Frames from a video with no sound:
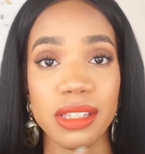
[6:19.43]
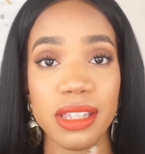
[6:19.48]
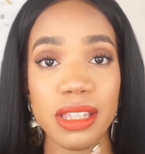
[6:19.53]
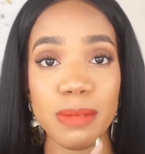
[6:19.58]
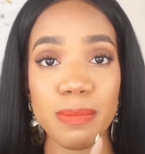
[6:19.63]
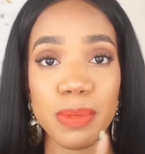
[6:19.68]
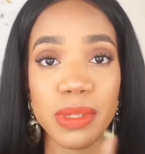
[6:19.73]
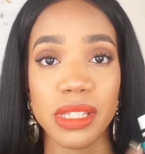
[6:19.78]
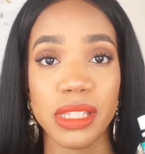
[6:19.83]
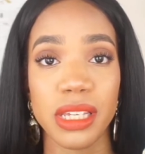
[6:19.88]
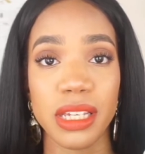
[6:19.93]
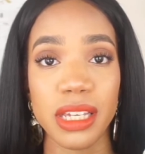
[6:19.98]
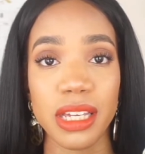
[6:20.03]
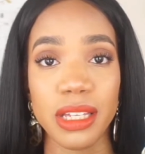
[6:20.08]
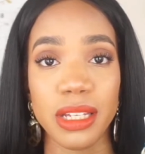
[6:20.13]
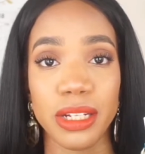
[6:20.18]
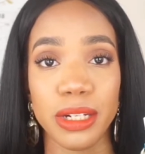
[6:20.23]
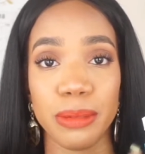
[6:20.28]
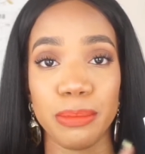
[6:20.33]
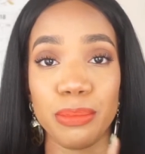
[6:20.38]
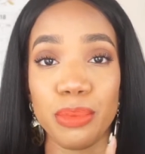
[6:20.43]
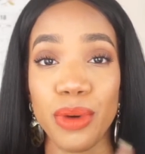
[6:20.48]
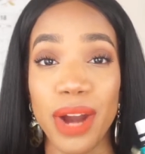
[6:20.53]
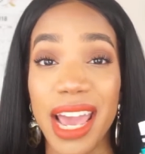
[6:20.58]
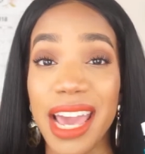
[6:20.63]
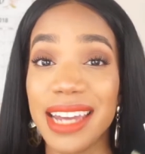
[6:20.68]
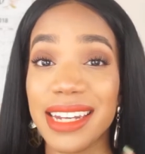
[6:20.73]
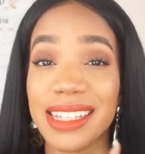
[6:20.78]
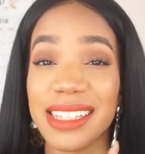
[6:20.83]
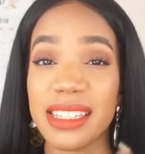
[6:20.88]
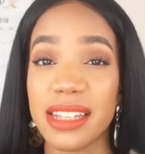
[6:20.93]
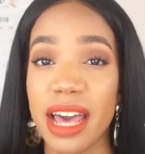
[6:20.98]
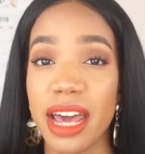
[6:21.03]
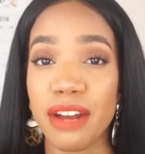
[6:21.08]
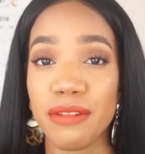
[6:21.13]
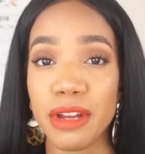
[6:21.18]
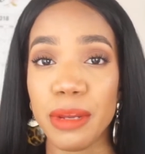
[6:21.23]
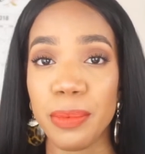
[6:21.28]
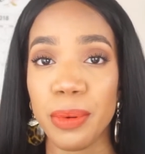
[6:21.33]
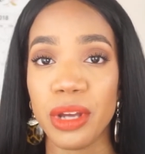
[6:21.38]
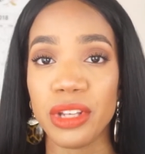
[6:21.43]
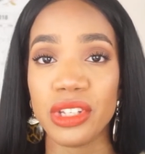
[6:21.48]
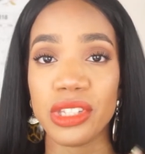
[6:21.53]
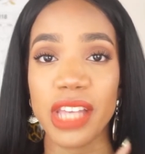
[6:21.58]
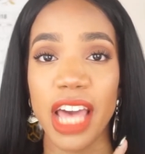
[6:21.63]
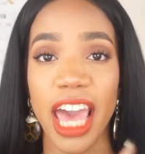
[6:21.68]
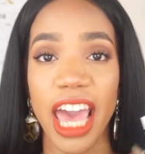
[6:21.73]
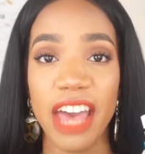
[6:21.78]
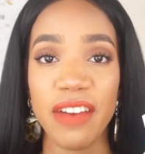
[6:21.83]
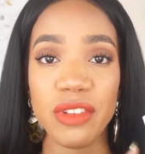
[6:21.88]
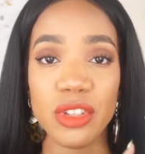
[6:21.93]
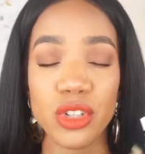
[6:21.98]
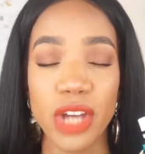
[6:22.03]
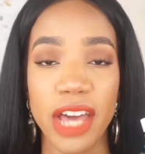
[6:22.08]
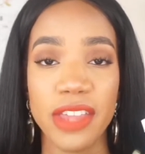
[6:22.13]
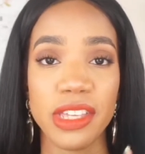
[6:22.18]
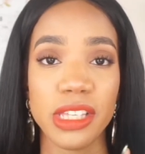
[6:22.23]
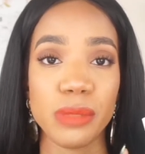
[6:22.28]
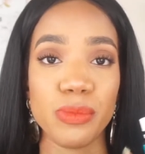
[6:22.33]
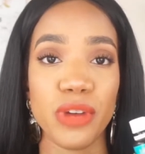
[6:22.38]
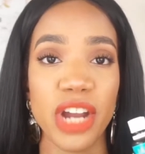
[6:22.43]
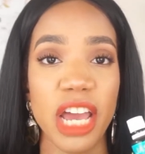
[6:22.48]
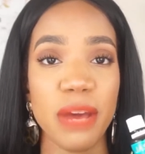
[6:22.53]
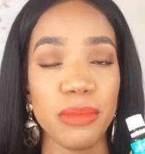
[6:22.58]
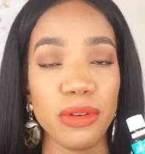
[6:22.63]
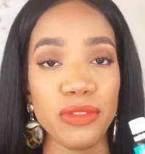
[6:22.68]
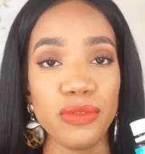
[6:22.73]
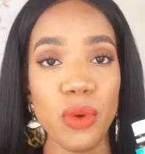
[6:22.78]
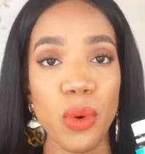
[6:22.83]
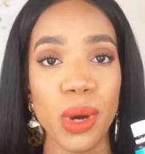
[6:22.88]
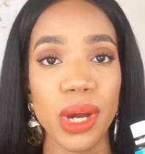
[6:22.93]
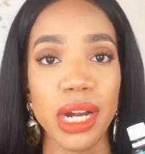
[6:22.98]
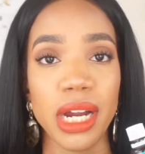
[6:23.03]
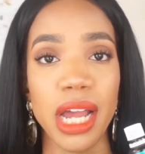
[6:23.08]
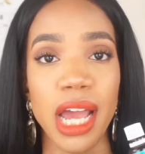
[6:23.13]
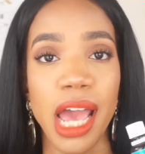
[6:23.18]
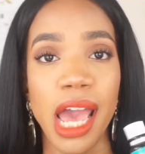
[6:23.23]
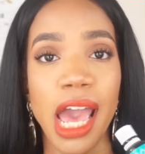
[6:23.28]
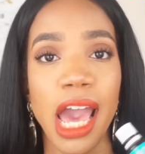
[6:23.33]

The particular brand is not a repurchase. I haven't tried this brand before.